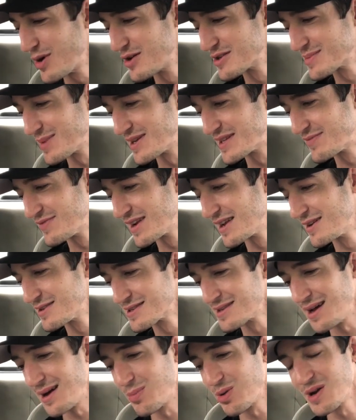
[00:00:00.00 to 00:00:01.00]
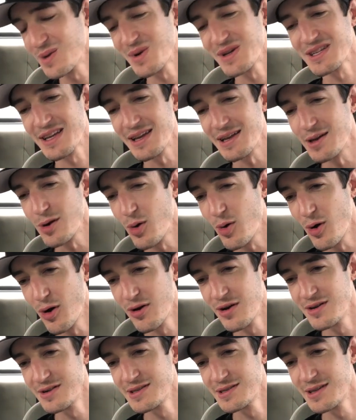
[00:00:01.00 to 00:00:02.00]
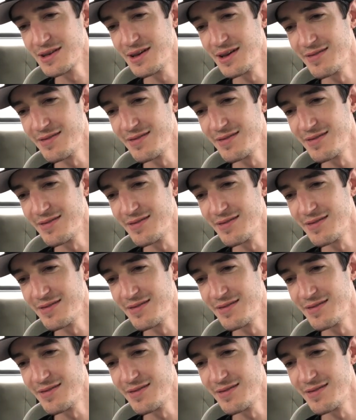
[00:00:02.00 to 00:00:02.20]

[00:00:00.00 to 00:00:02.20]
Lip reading: Postmates videos, I pretty much get no orders.